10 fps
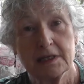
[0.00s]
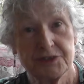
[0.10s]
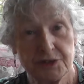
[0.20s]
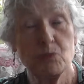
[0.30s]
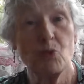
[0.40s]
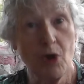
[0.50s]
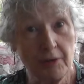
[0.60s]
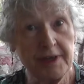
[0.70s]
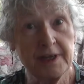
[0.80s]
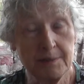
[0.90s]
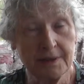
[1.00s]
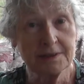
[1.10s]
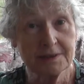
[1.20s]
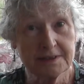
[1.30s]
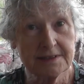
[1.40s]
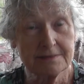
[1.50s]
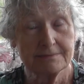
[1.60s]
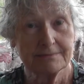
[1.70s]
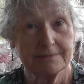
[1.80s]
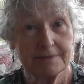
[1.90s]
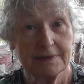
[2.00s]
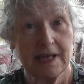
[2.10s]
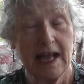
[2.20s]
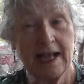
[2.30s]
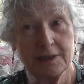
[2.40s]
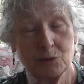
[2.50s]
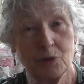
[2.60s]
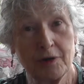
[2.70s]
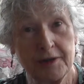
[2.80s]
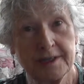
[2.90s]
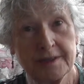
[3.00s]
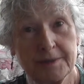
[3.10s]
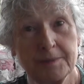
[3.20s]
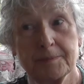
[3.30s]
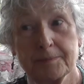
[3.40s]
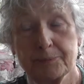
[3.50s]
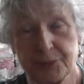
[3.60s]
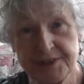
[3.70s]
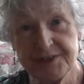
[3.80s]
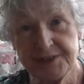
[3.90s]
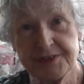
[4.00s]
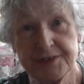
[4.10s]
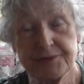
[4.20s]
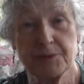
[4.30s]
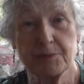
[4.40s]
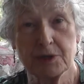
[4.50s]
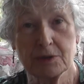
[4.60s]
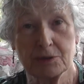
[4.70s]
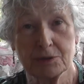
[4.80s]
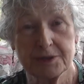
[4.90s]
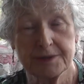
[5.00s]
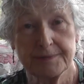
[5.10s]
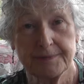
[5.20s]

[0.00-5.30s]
some warrior monks and warrior princes from the court.